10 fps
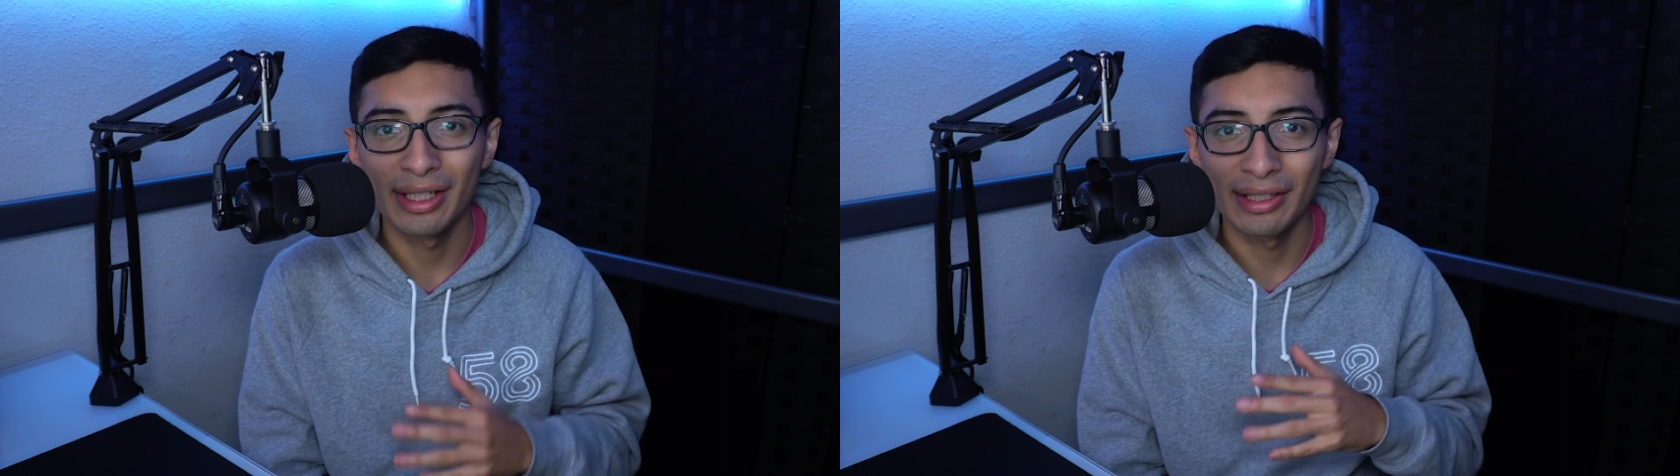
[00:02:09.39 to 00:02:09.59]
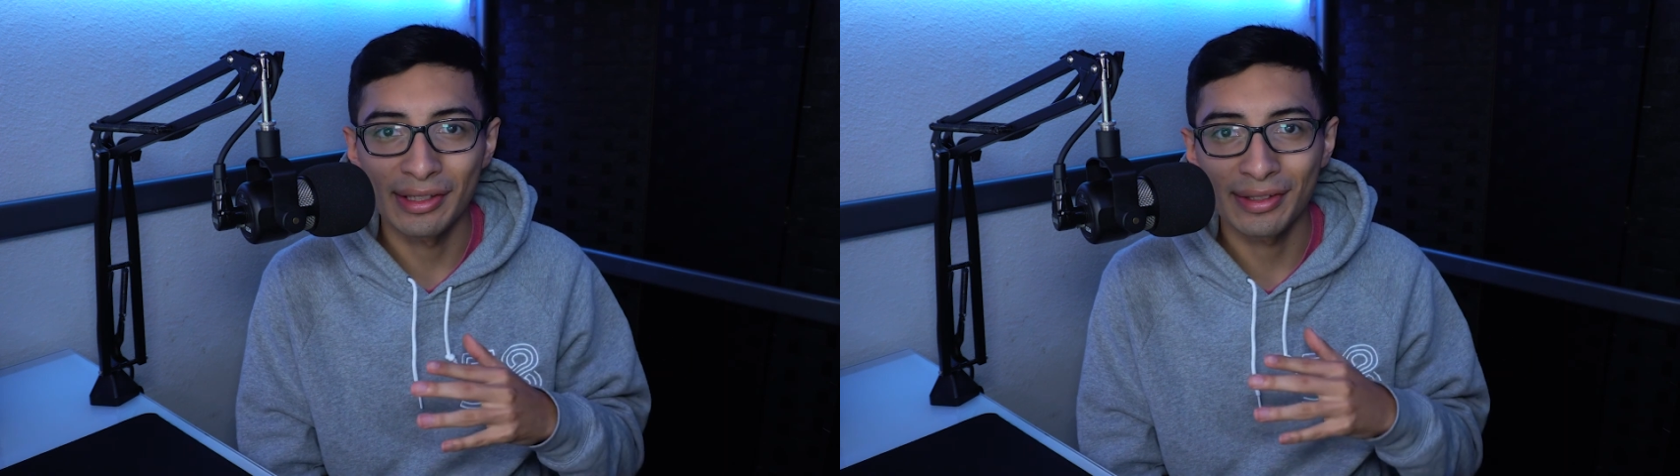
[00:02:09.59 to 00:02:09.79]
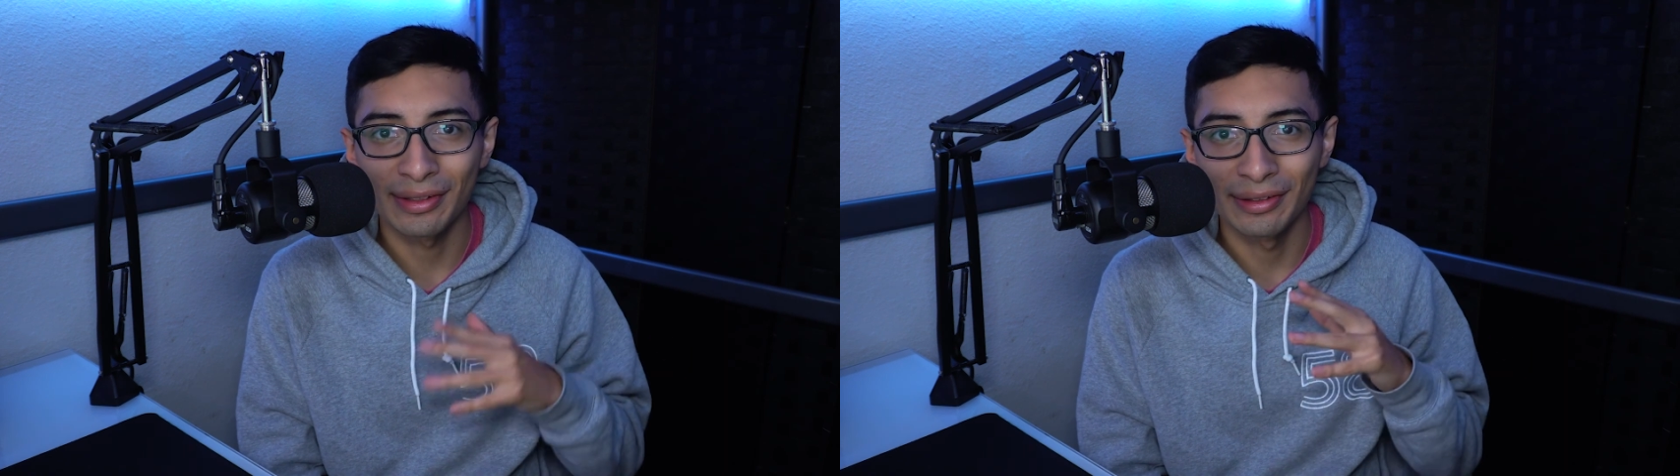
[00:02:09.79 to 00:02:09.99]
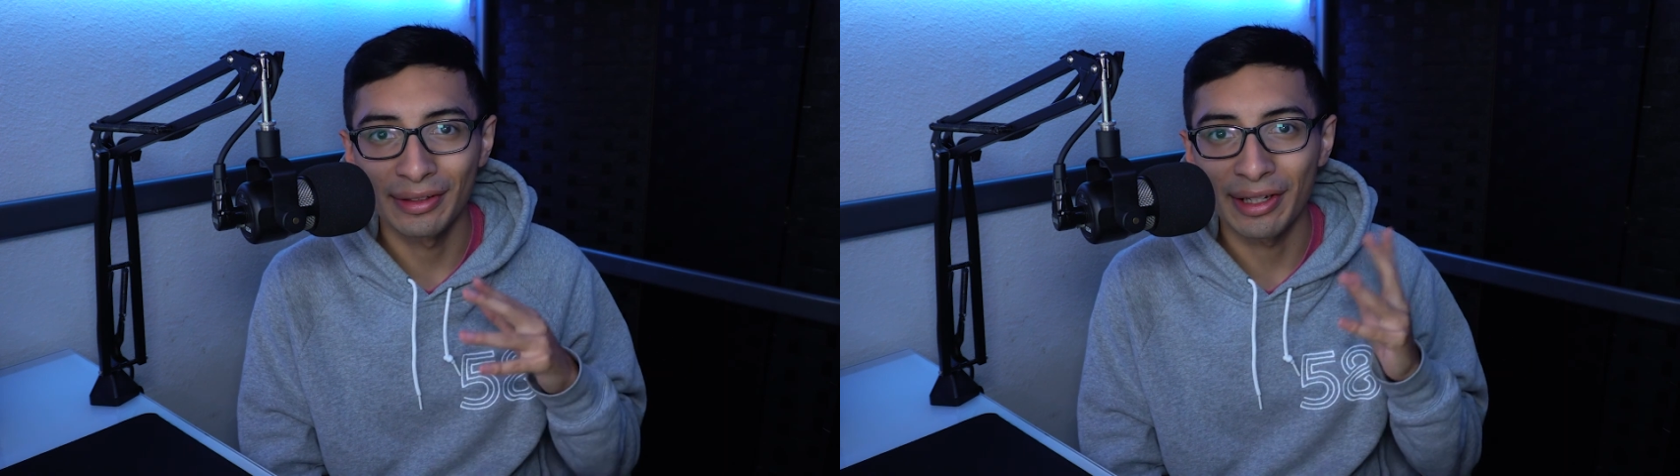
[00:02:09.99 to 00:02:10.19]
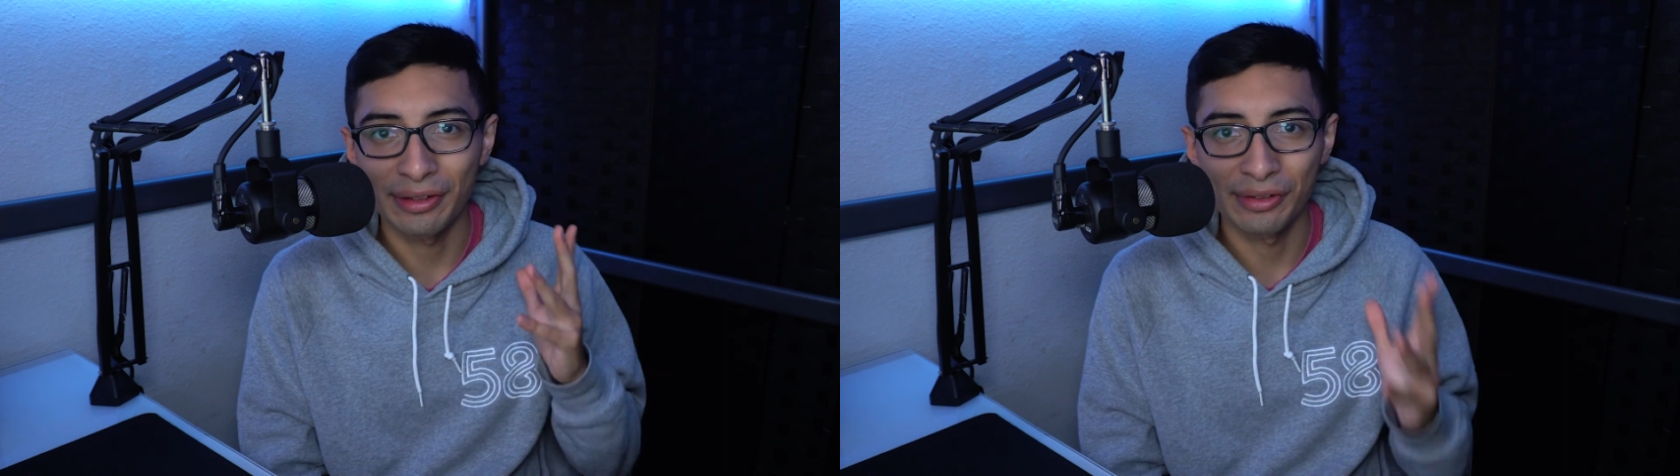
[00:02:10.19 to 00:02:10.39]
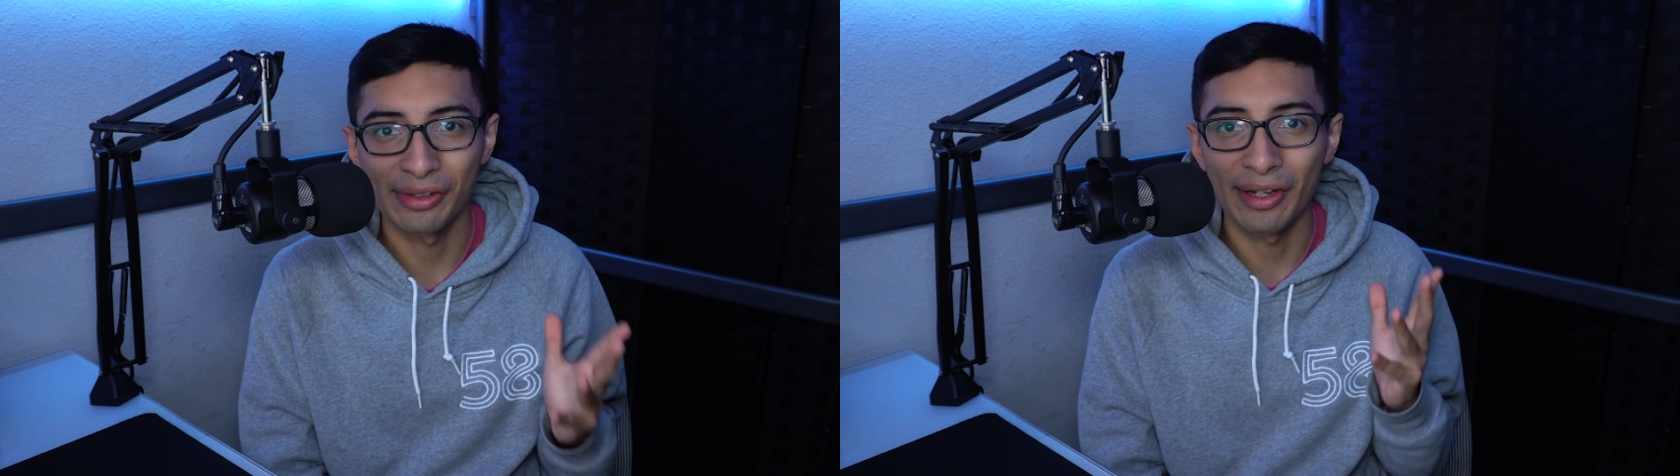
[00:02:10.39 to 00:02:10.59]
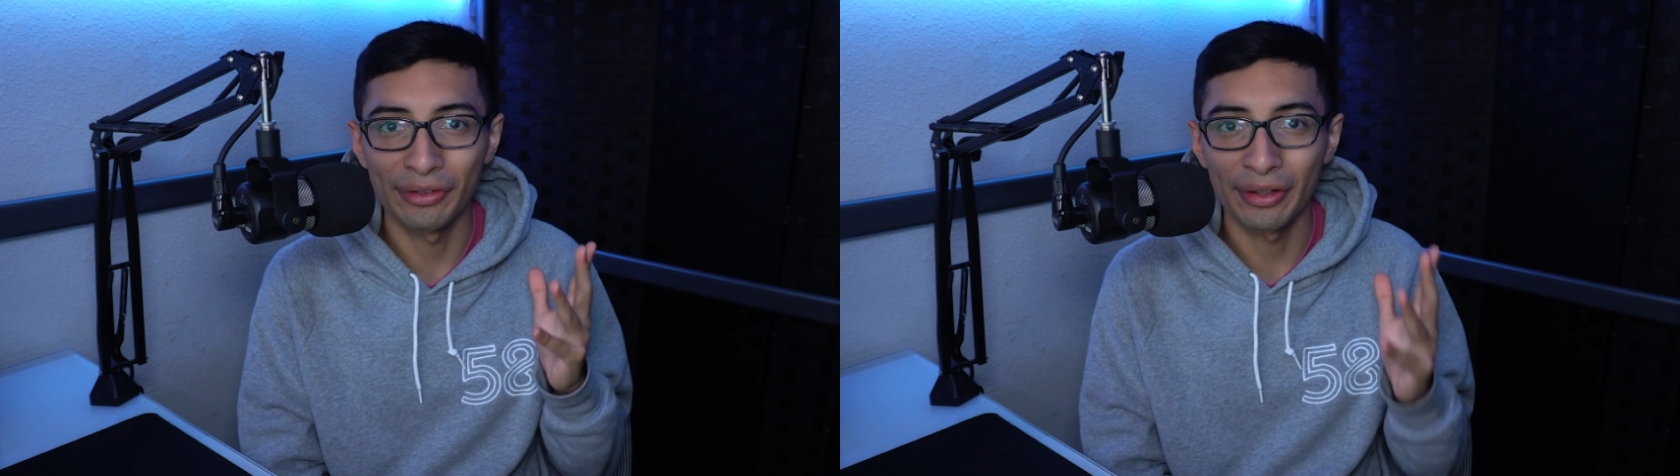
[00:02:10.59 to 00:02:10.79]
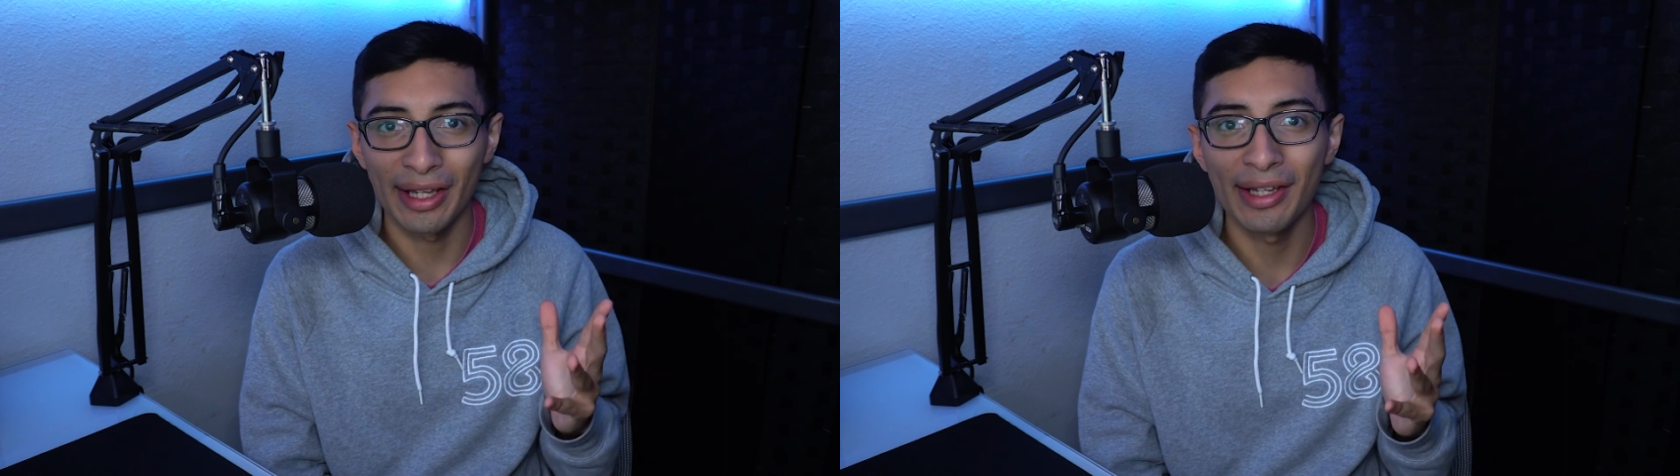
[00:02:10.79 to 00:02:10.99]
It doesn't look like your
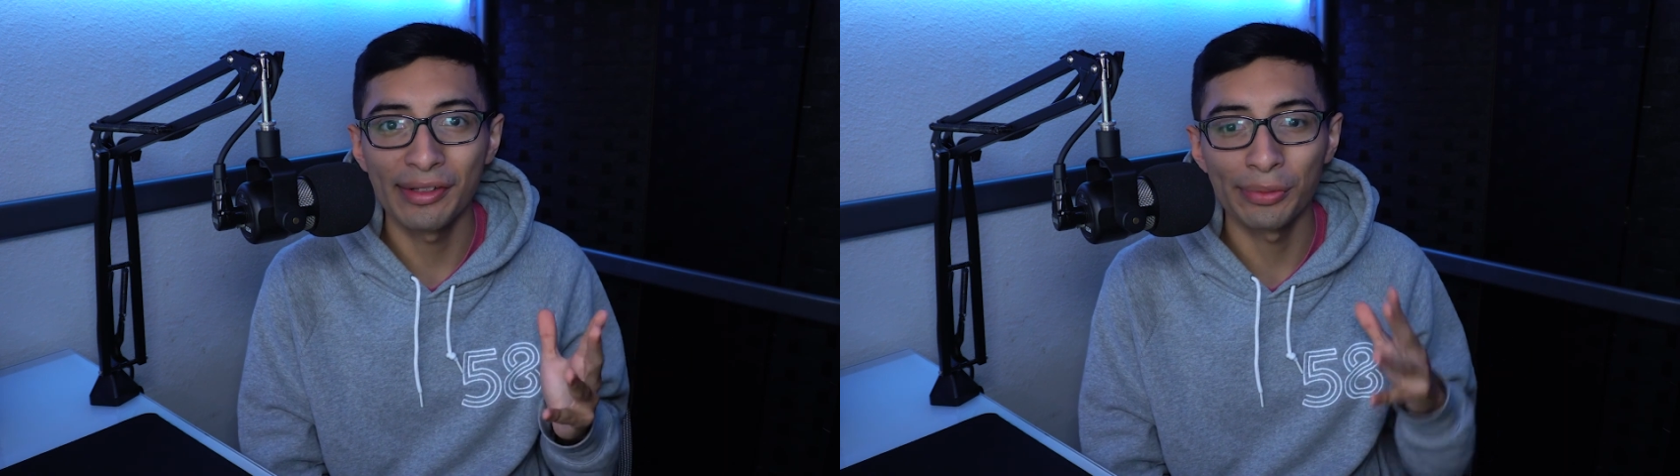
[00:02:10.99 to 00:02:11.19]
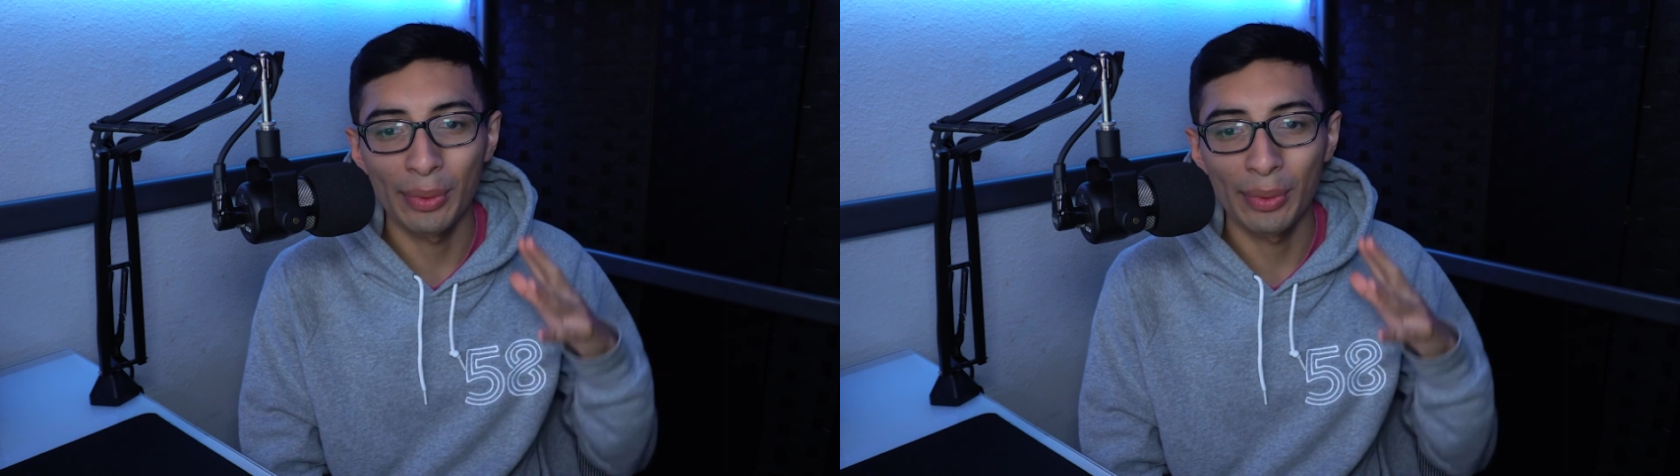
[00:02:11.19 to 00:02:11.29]
standard case.